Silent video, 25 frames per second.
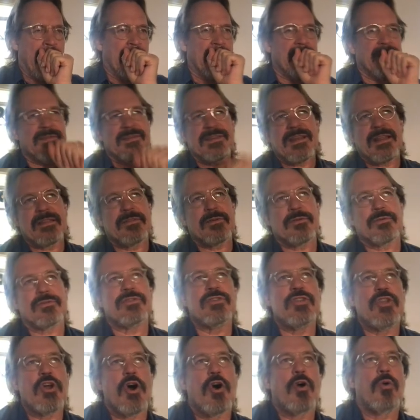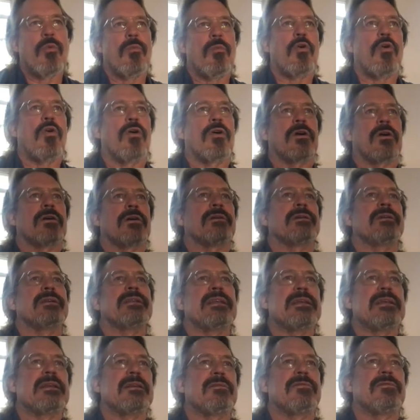said there's no more
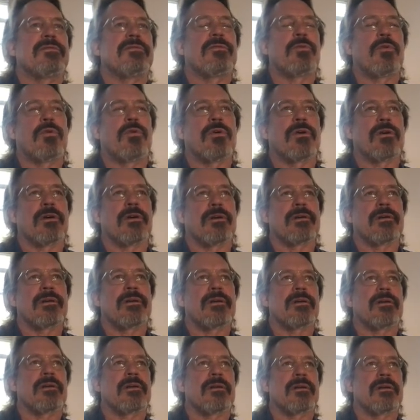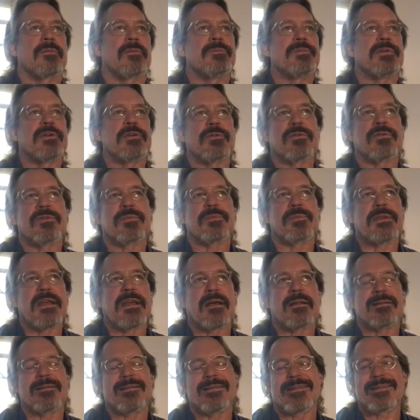need for computers
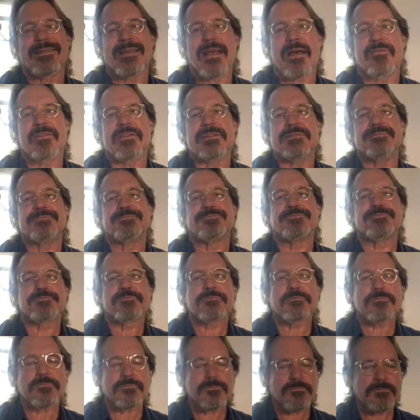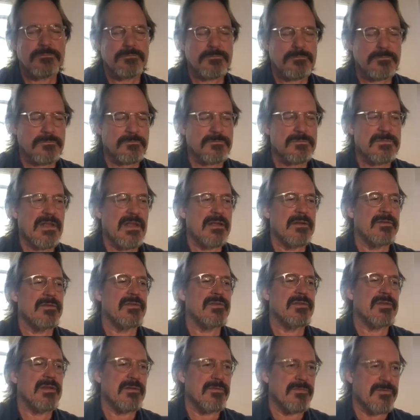beyond seven. And
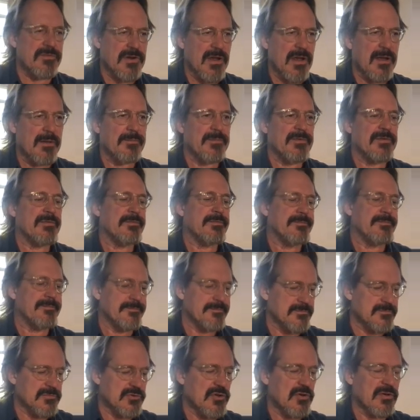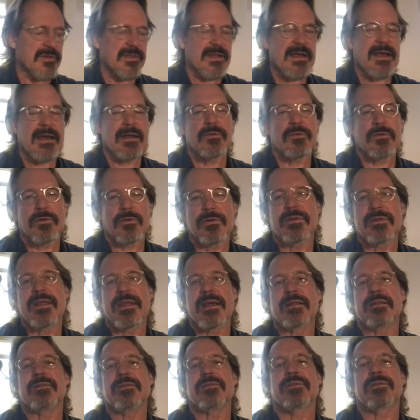Steve Jobs took that, heard
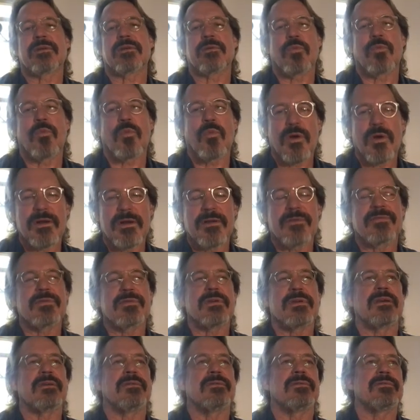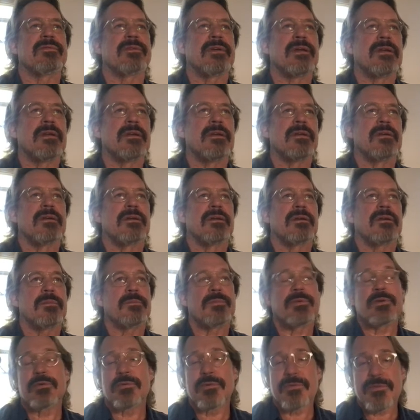that, and said, What if you give
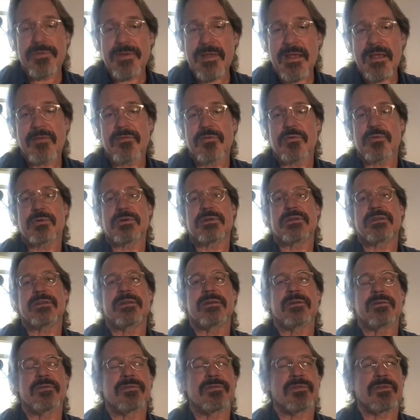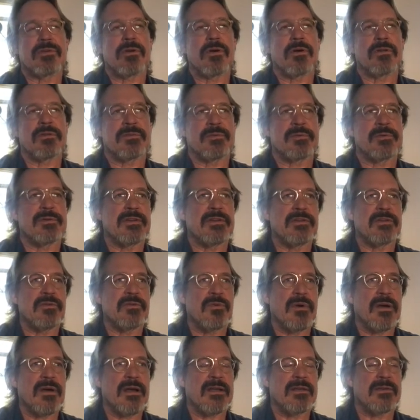computers to everyone? There's the ultimate
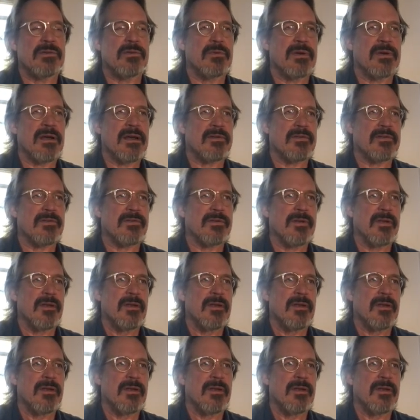UI UX